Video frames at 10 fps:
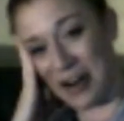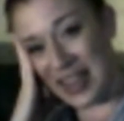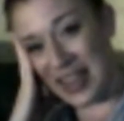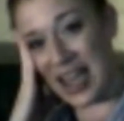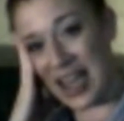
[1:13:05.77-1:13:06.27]
I
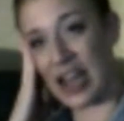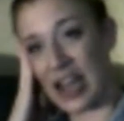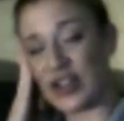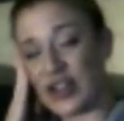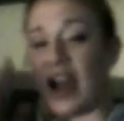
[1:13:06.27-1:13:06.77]
just find
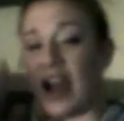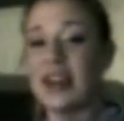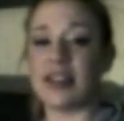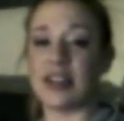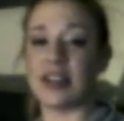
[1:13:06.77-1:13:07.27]
it such a
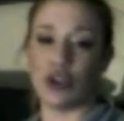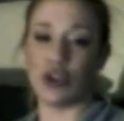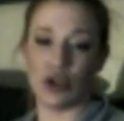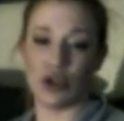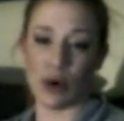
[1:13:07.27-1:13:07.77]
chore to
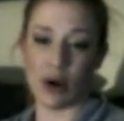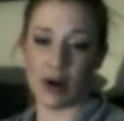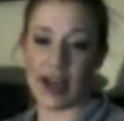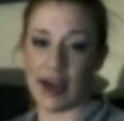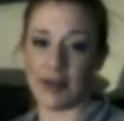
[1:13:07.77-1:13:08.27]
have to go to
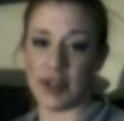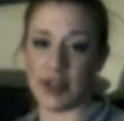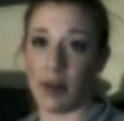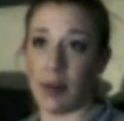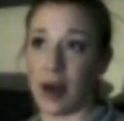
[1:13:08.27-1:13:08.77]
the post
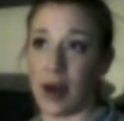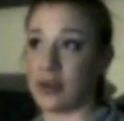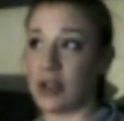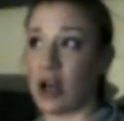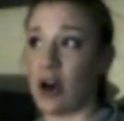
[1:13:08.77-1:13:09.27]
office or
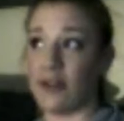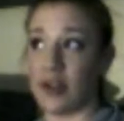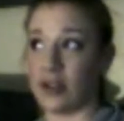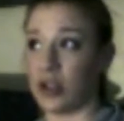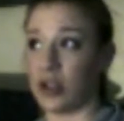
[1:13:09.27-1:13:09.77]

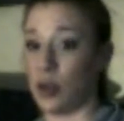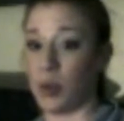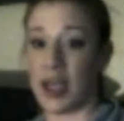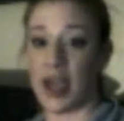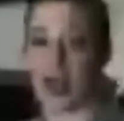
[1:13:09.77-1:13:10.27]
UPS or
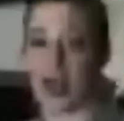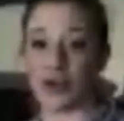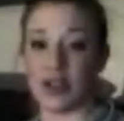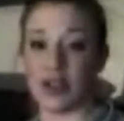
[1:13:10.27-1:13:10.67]
something like that.